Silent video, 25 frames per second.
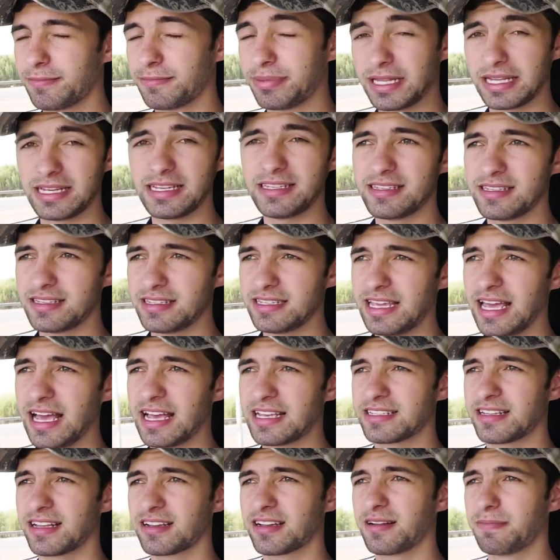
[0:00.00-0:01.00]
places. He
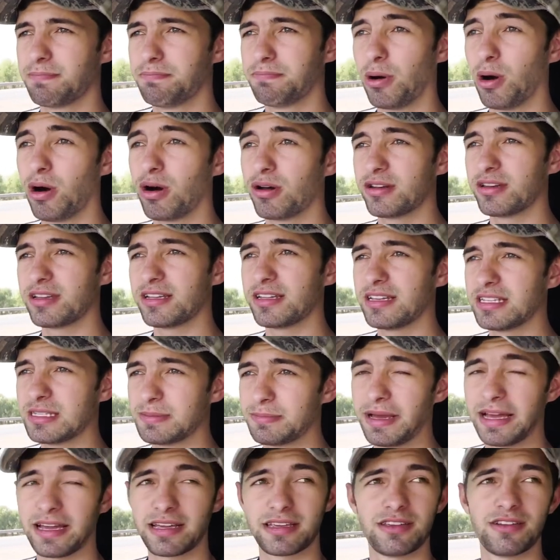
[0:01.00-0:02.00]
has like a pond in his
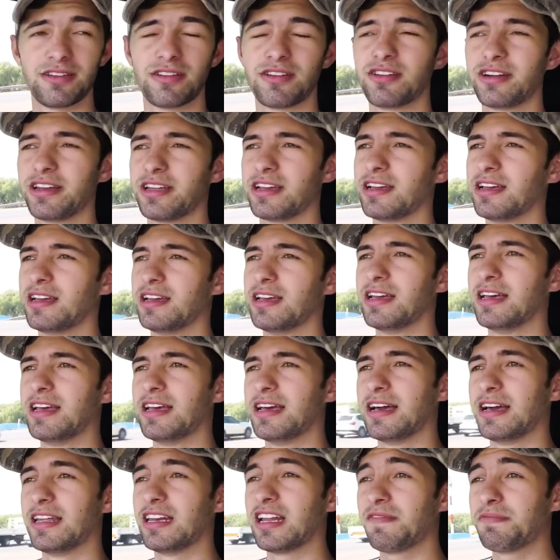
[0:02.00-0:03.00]
backyard,
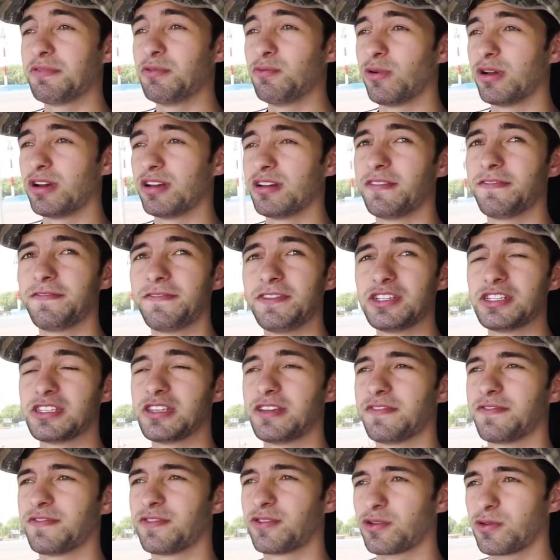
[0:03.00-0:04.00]
and I've been wanting to fish
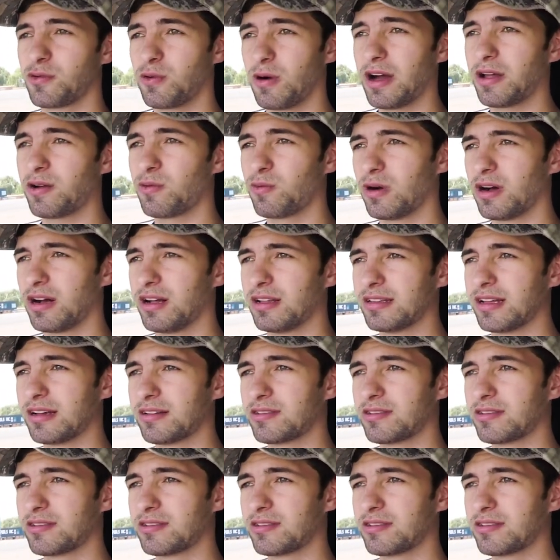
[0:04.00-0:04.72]
there for quite a while